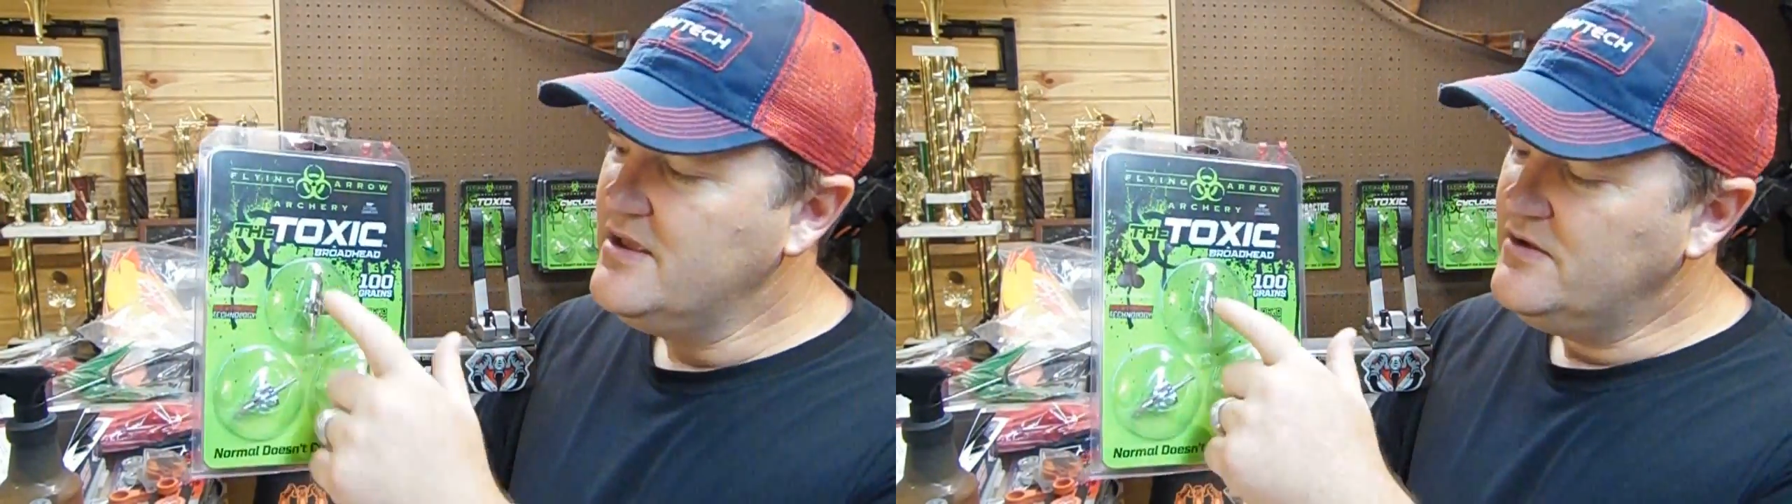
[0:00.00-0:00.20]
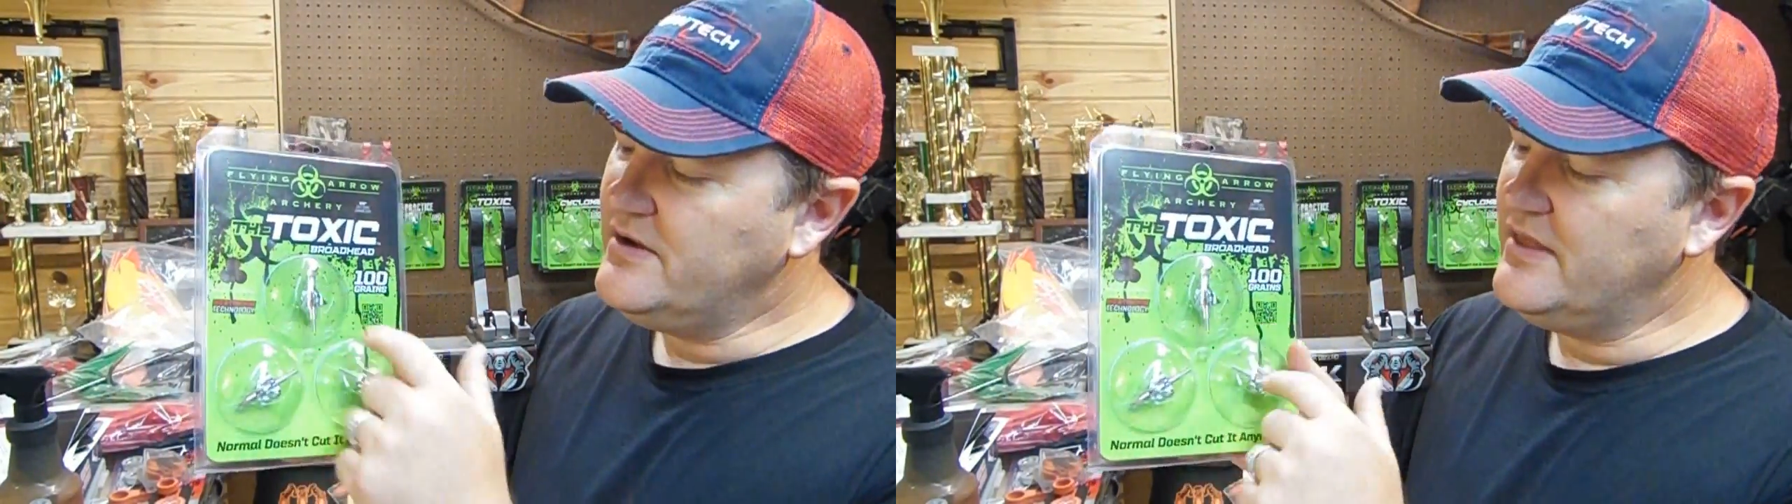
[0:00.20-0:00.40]

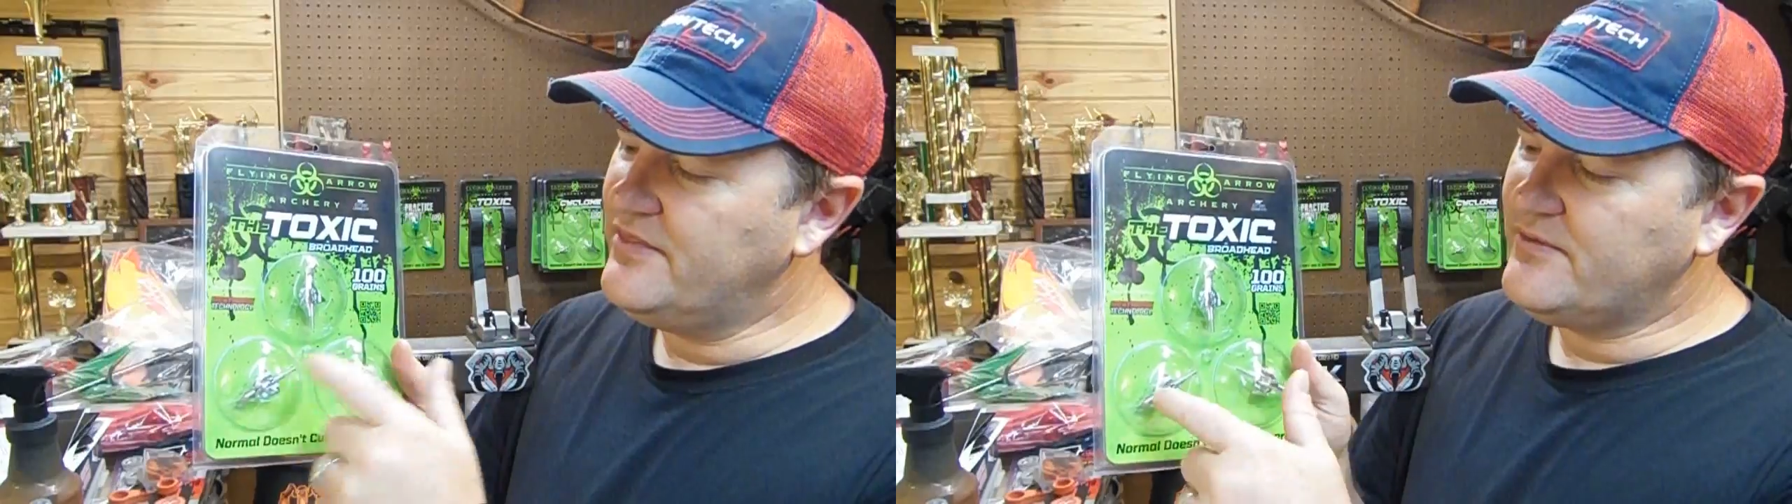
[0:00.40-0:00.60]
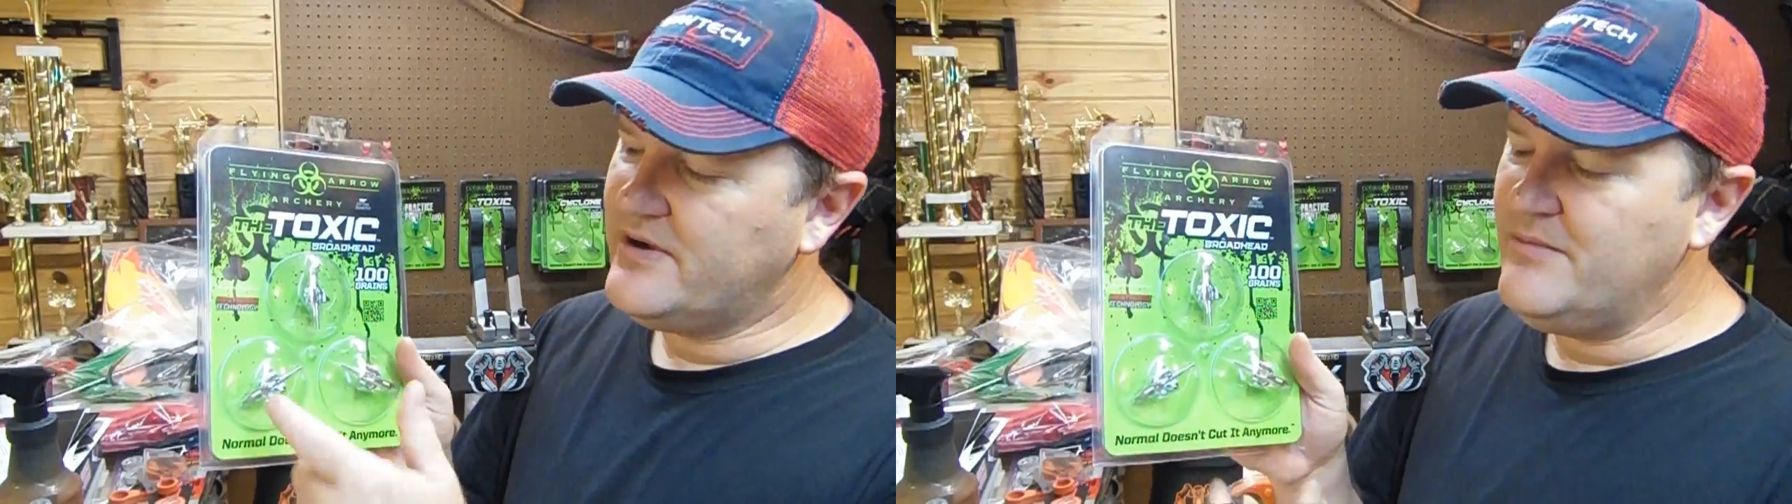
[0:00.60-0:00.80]
You
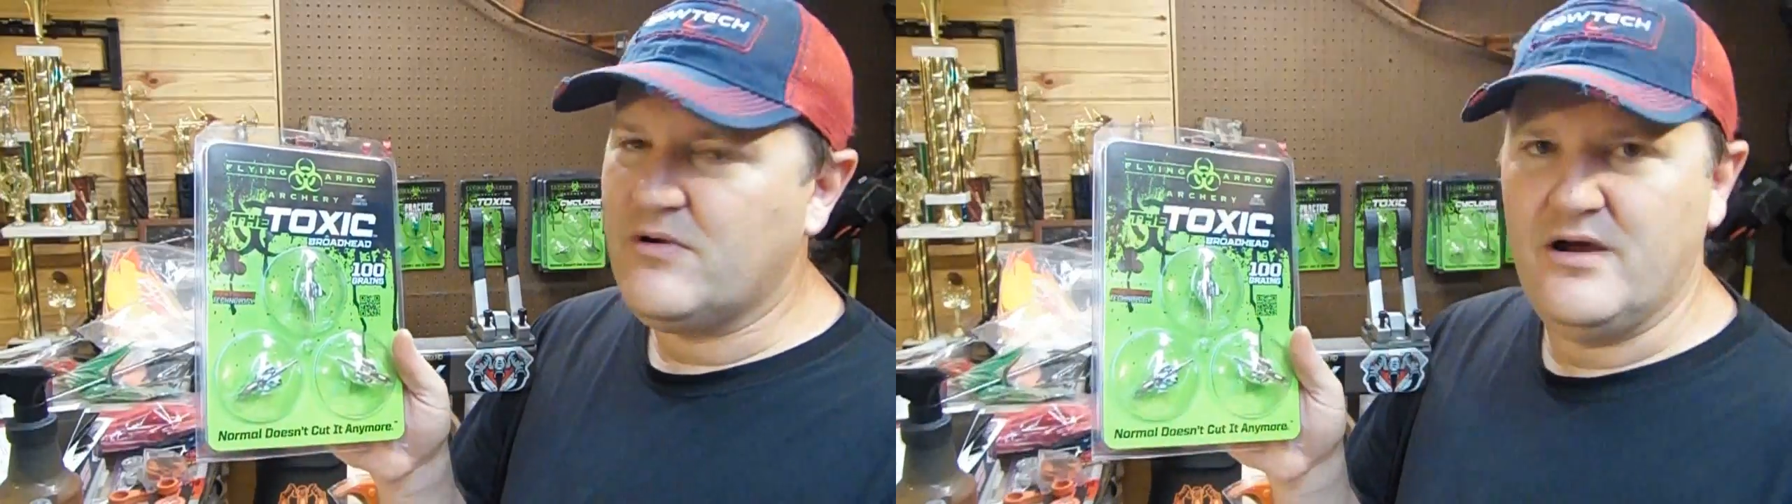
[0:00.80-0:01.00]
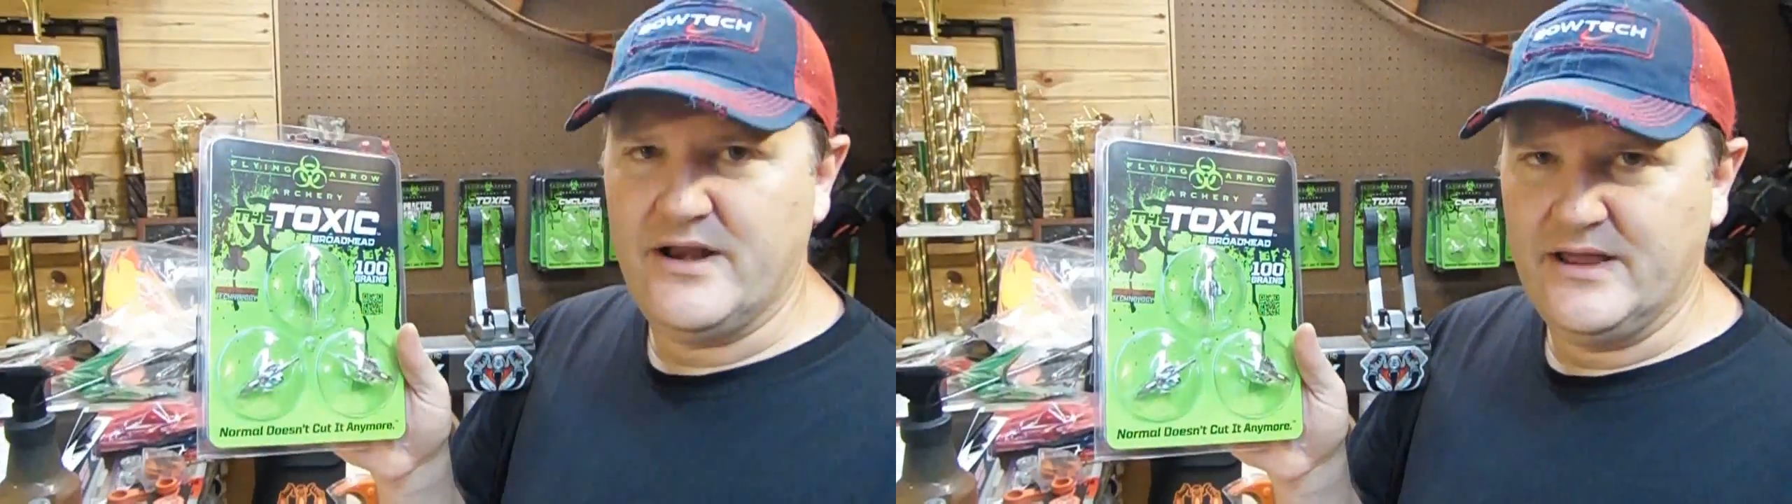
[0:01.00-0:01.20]
get three
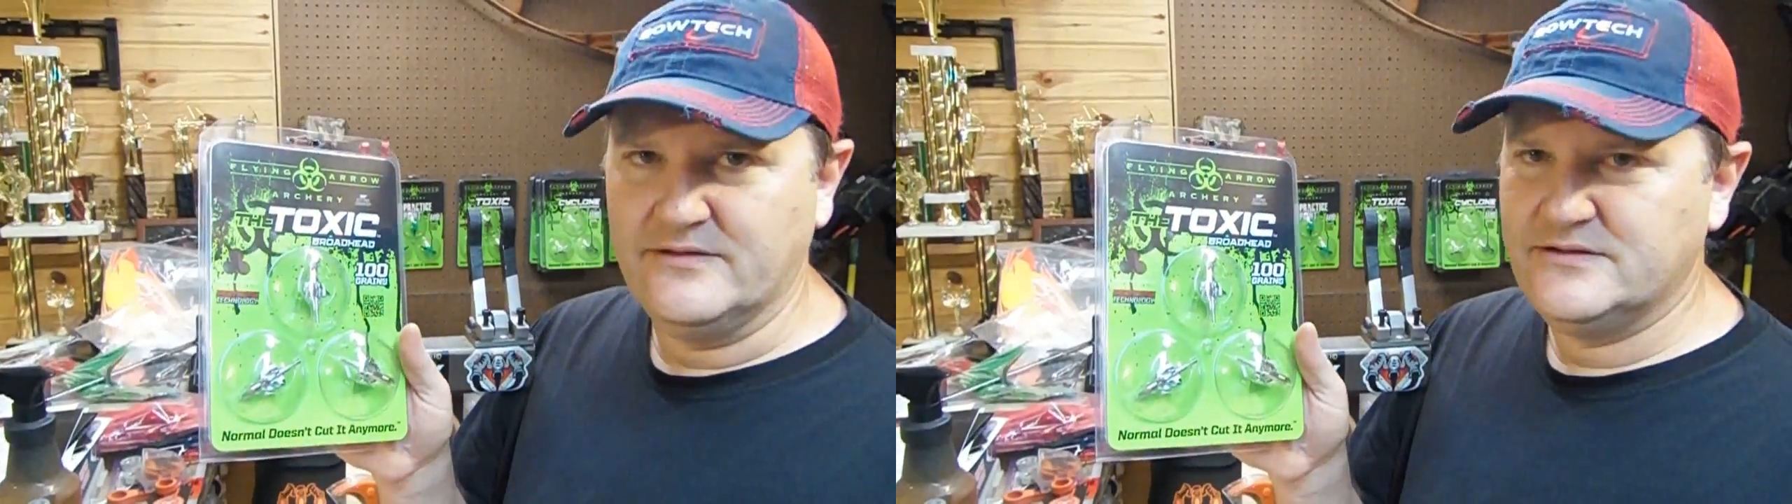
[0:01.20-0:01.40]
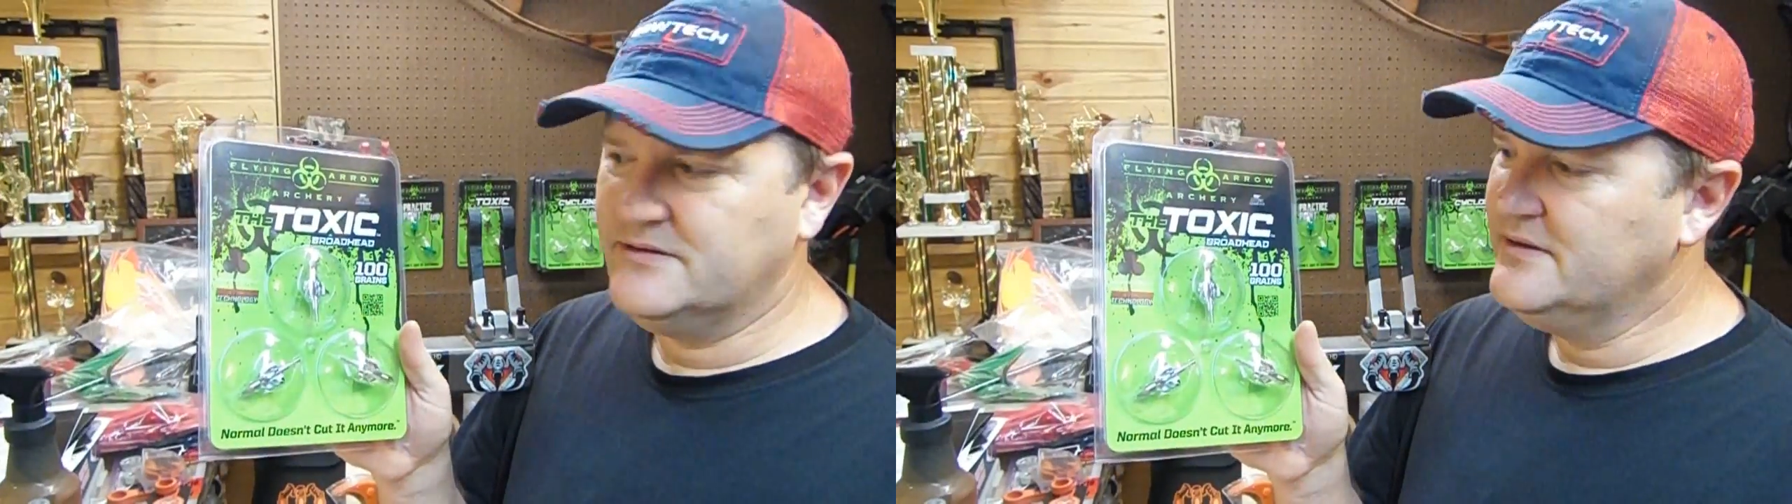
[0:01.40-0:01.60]

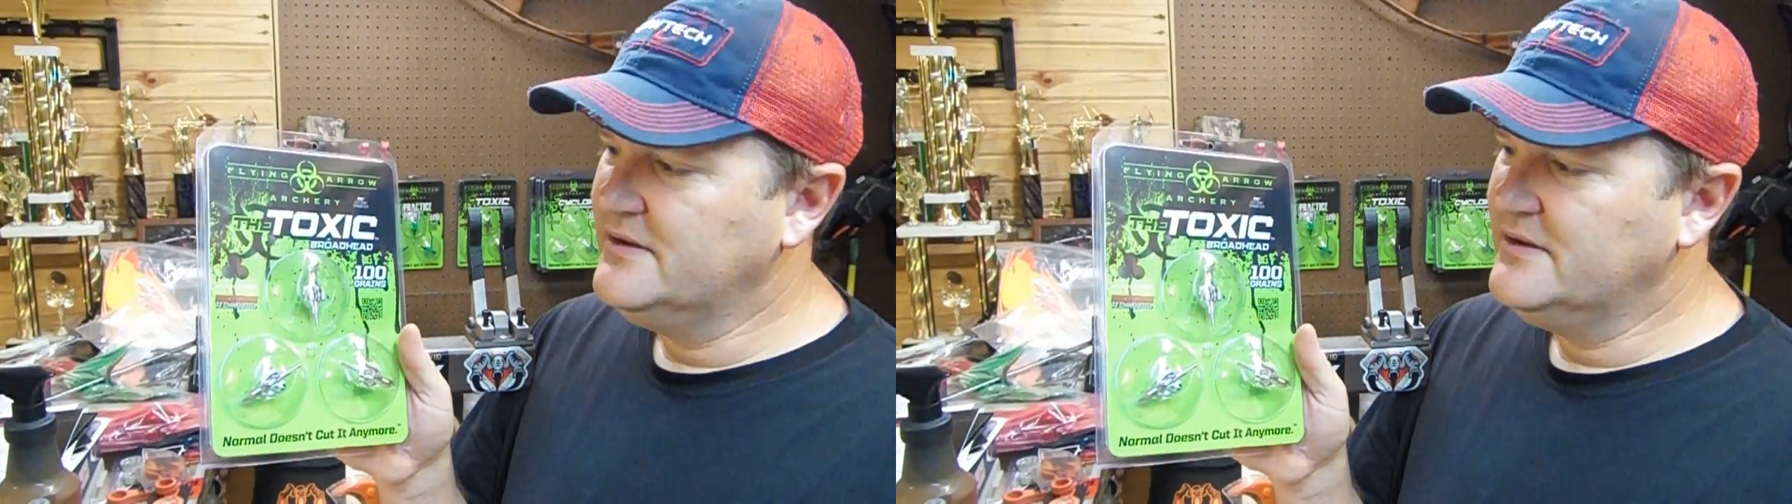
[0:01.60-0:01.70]
broadheads,